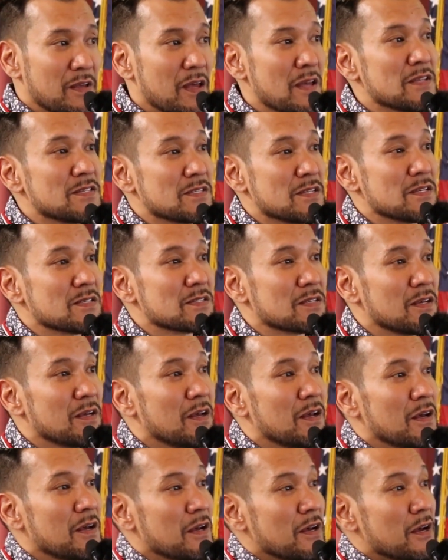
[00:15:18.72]
cases.
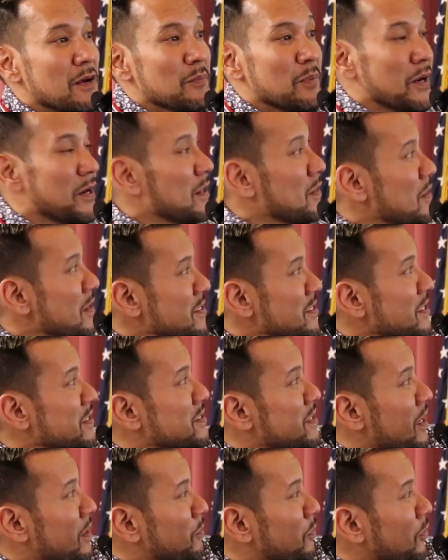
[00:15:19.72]
But in this
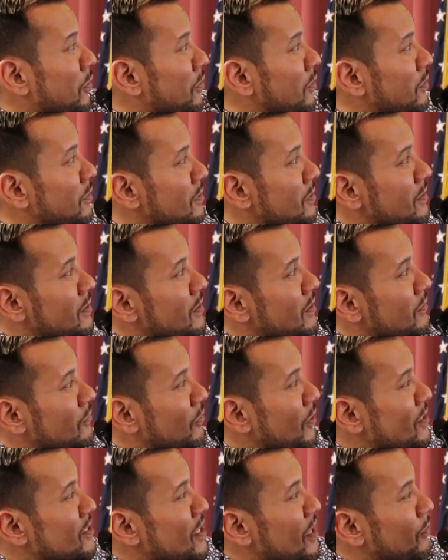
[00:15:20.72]
example,
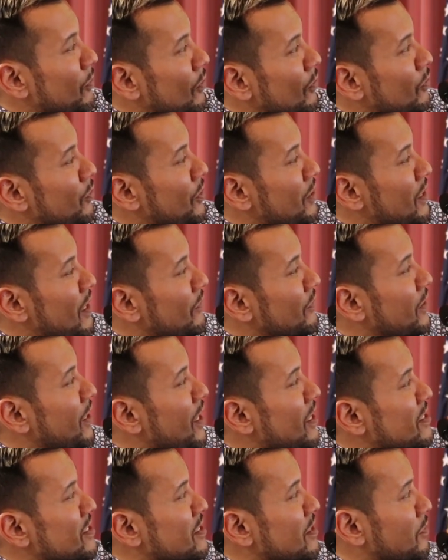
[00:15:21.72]
for example, we can have a
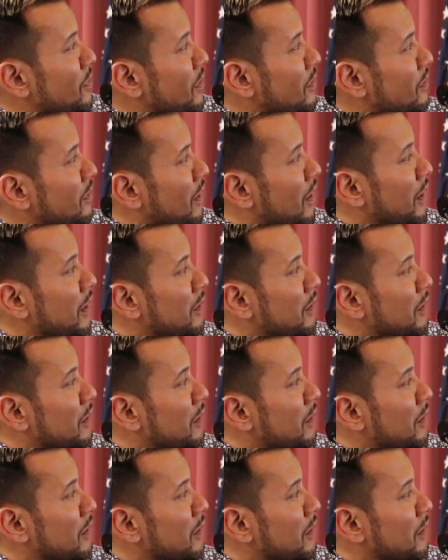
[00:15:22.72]
case number.